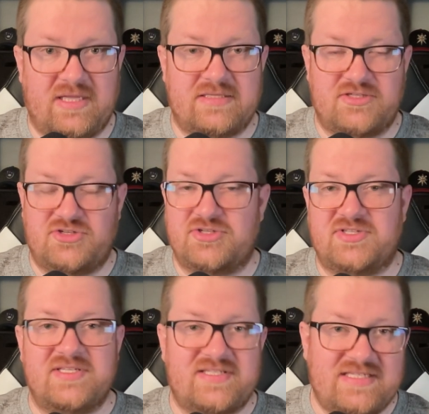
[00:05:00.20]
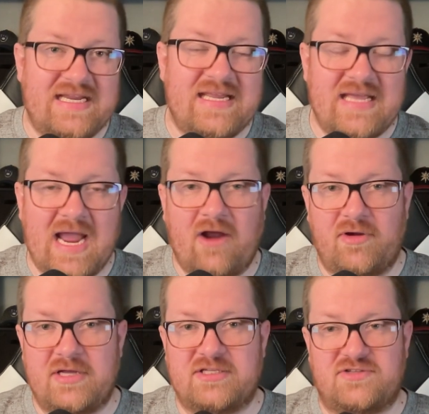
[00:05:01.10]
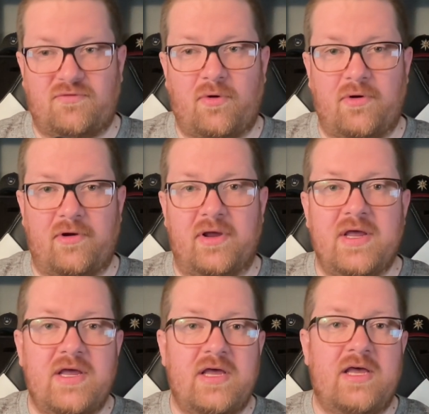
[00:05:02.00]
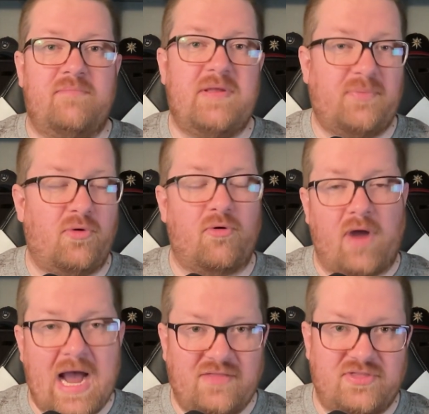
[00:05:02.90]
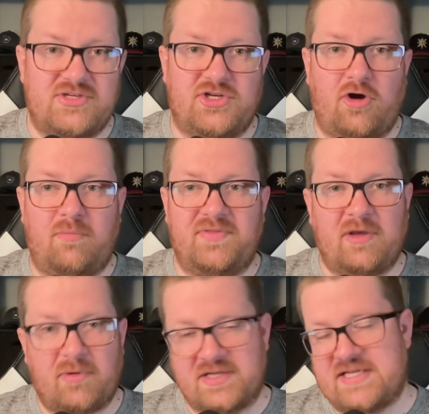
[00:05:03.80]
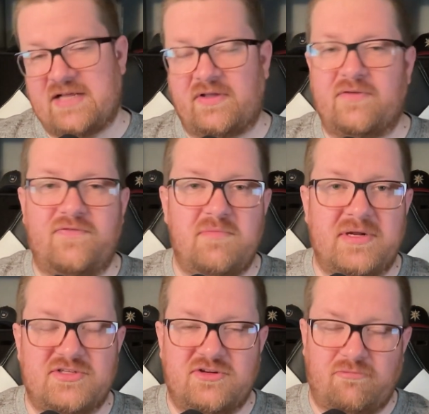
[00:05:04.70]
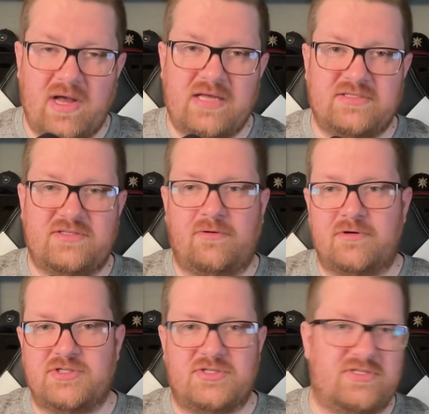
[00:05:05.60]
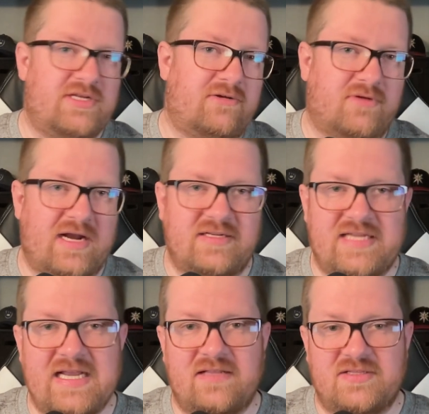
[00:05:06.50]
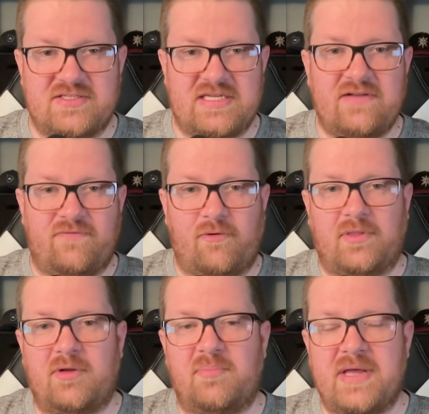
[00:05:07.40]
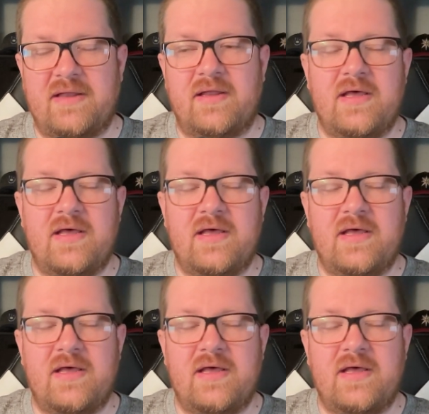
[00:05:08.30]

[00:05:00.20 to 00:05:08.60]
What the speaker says: as just seating areas for people who are at the show, but they want to take like a few minutes to rest or just, kind of take in the scene for a little bit.